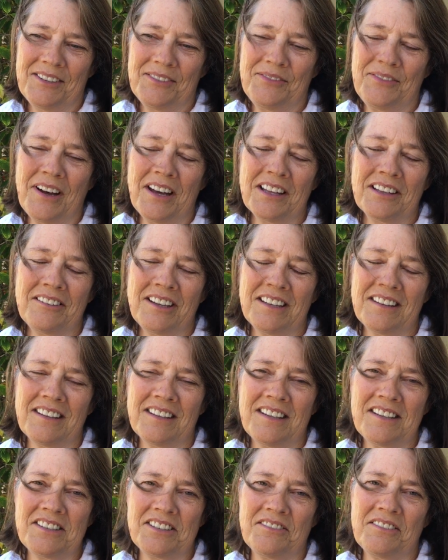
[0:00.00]
following
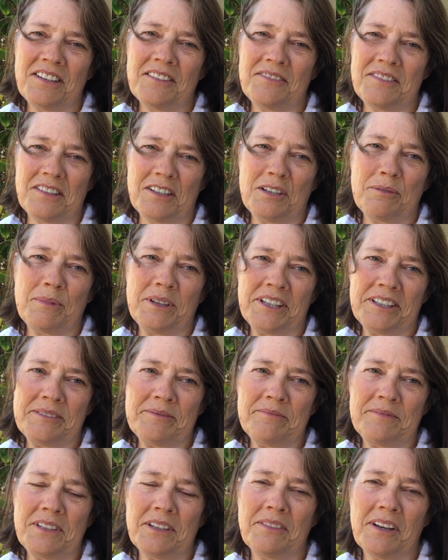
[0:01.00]
the history of
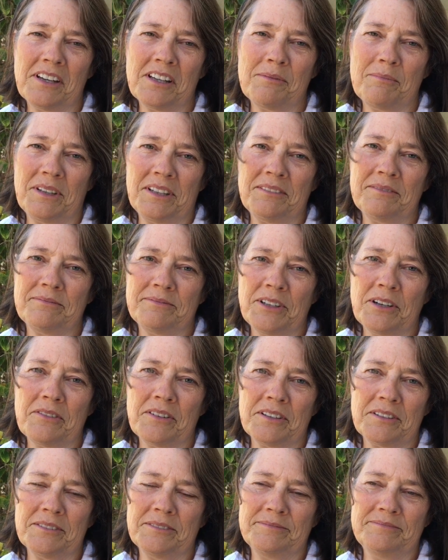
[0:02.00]
cinema development
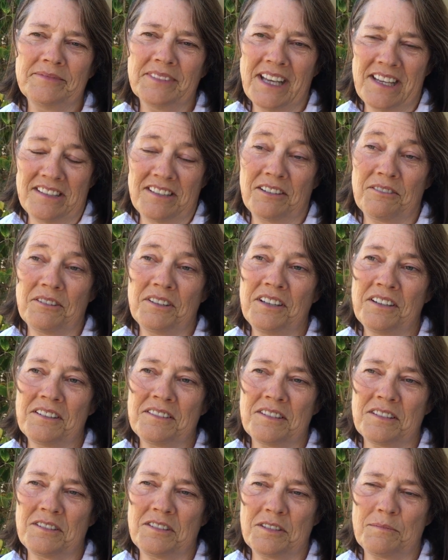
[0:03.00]
over the last 100
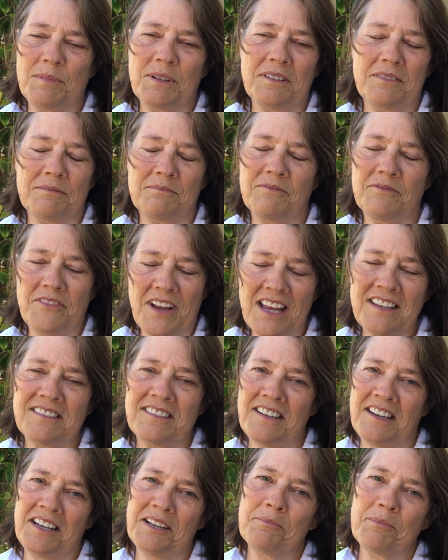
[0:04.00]
years has just been a
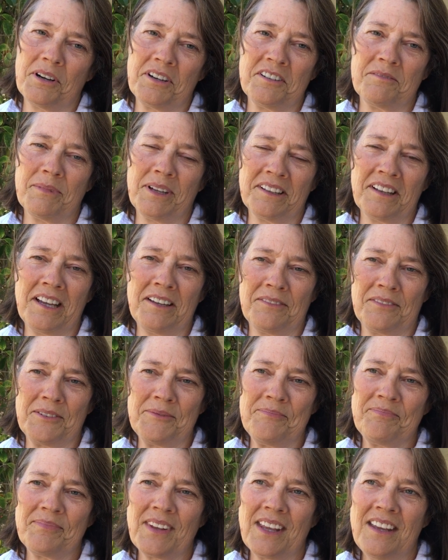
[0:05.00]
fascinating part of my
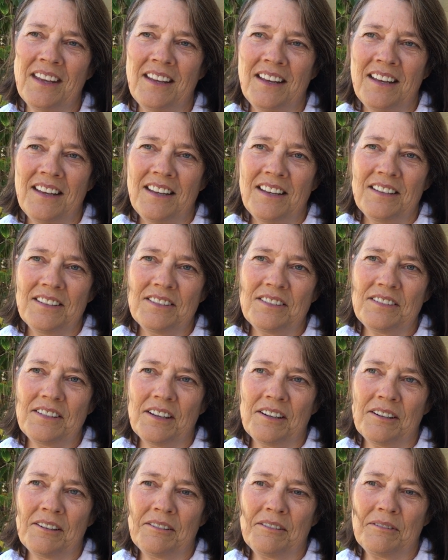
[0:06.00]
life.
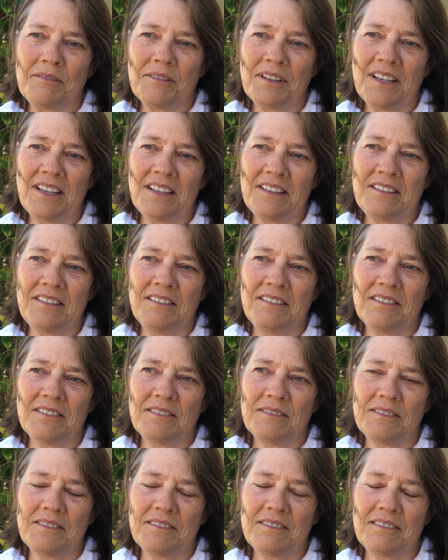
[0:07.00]
So it
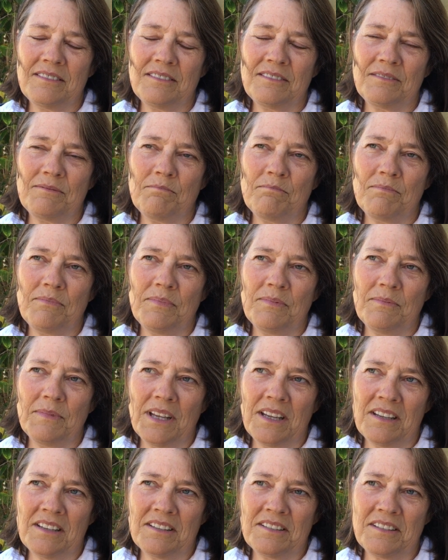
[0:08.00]

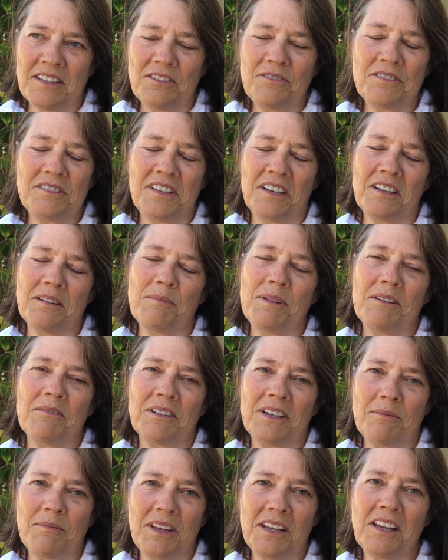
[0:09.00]
is interesting to me
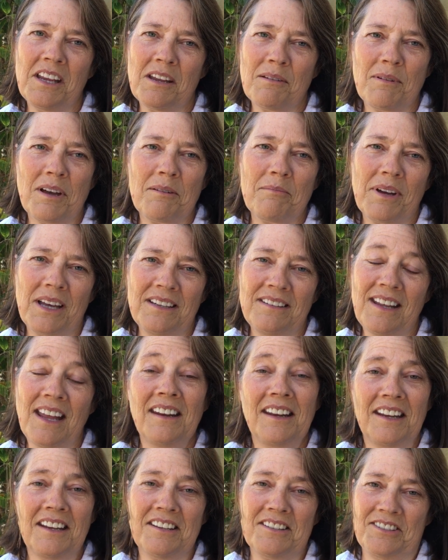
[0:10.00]
when I'm thinking about my
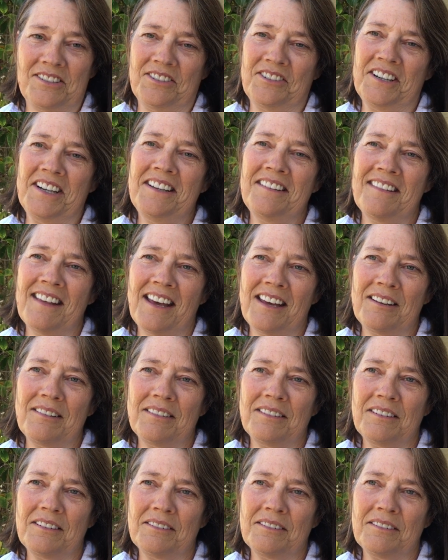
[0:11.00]
dating history that